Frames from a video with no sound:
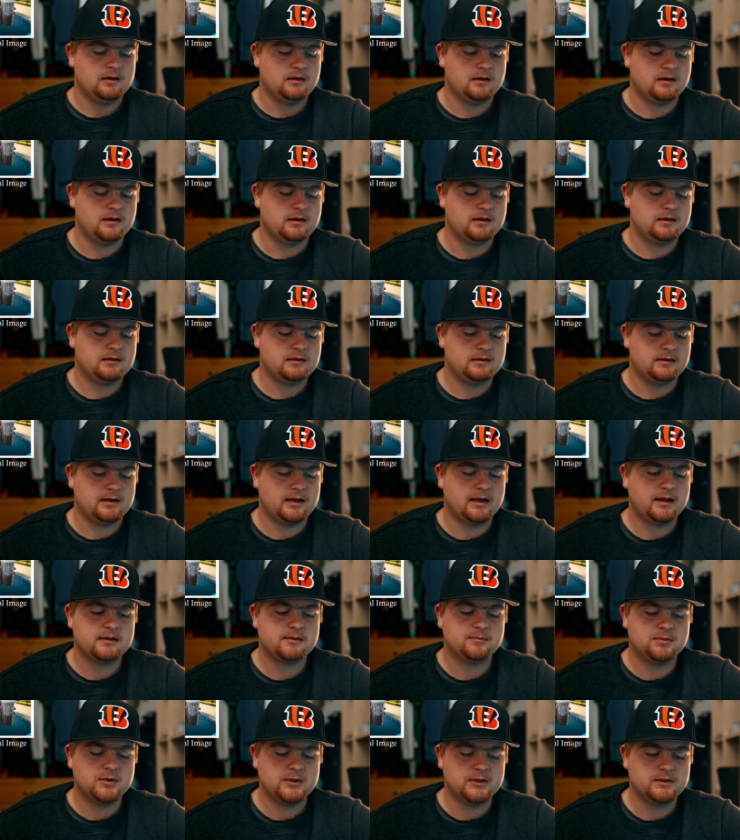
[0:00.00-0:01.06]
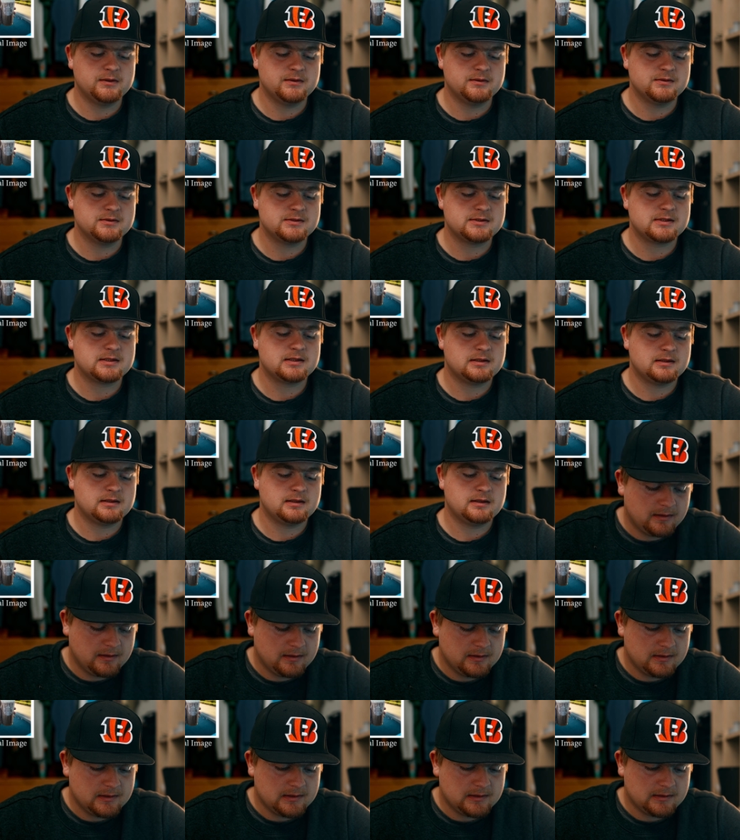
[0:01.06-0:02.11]
Alright, now the blues.
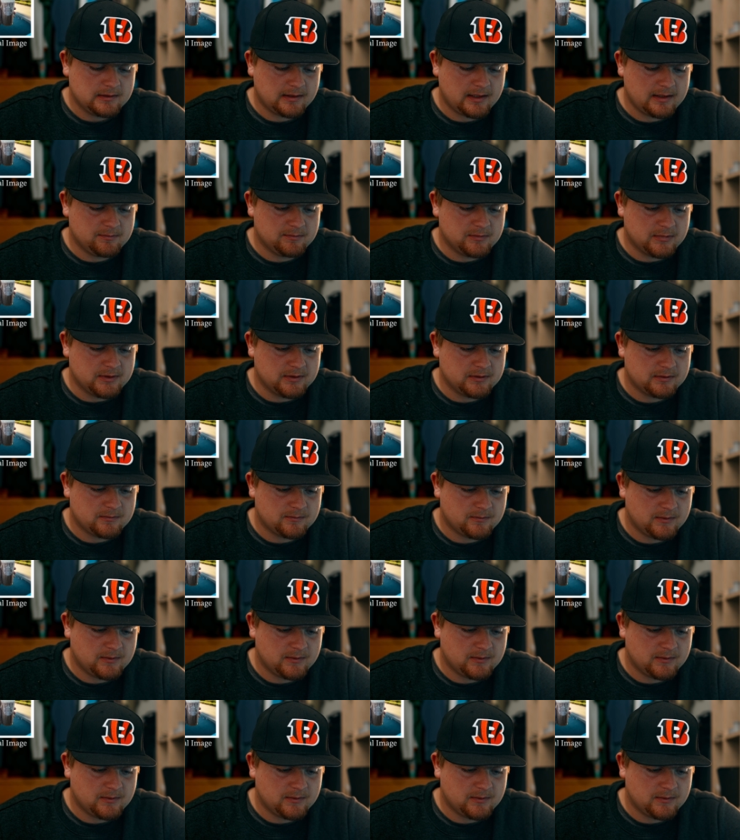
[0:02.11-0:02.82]
Light blue.